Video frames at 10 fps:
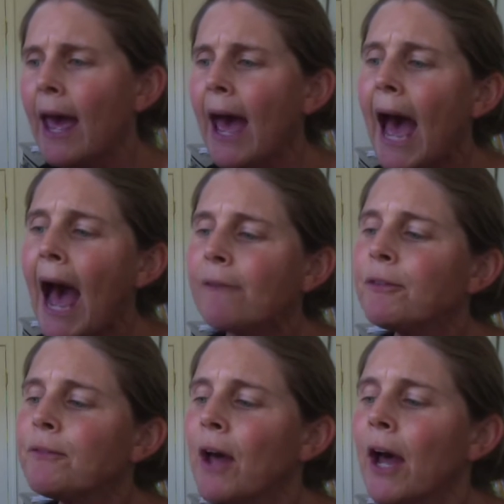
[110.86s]
Half
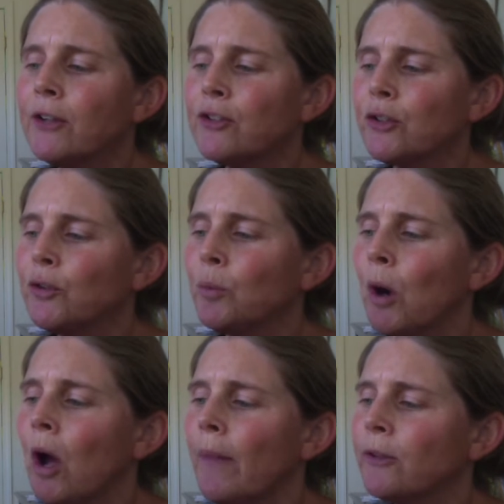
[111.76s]
of the hunters were
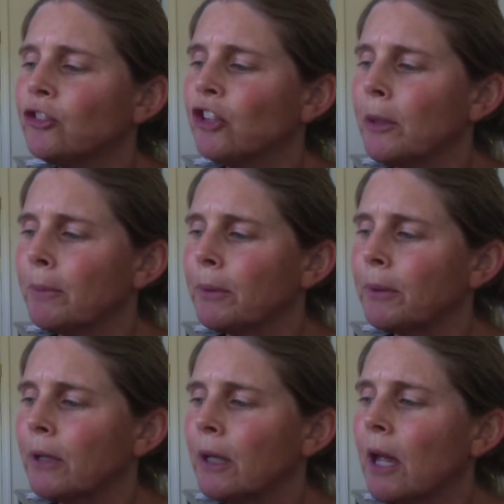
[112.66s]
on the ship.
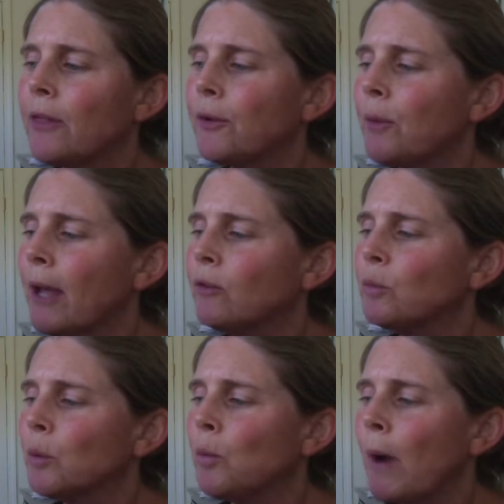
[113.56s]
The rest
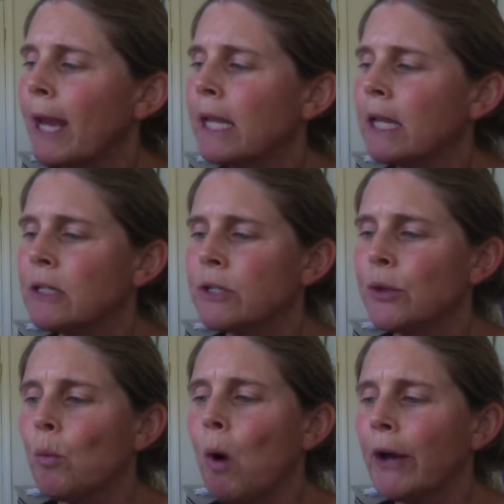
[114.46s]
were wading into the
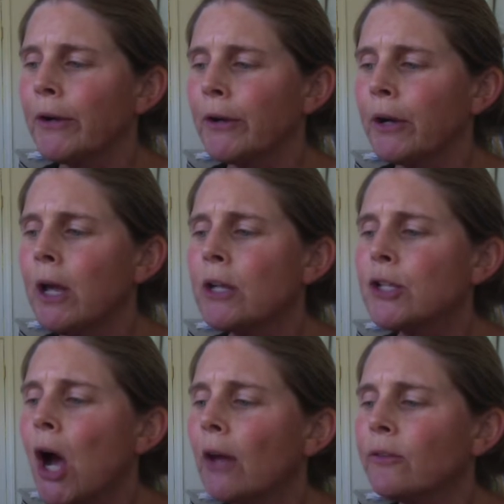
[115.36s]
water,
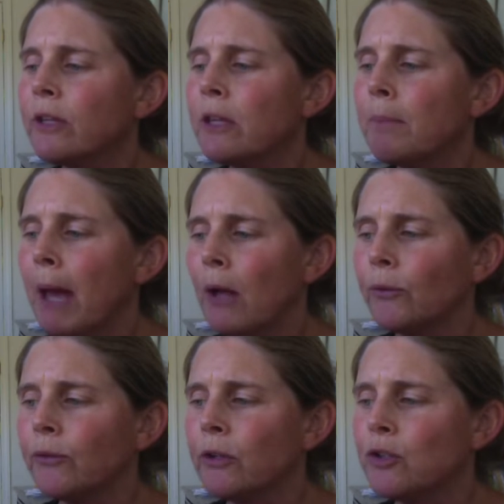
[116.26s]
tossing the
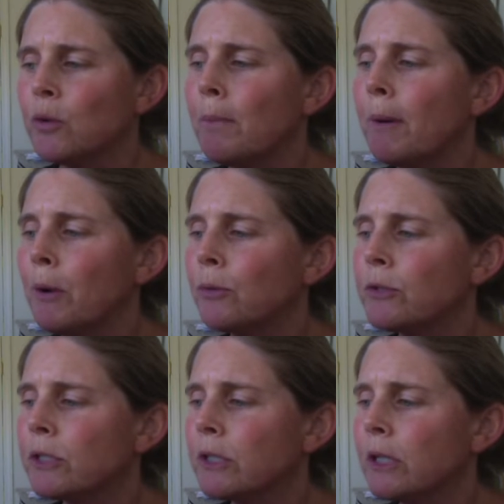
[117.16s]
pelts into a boat.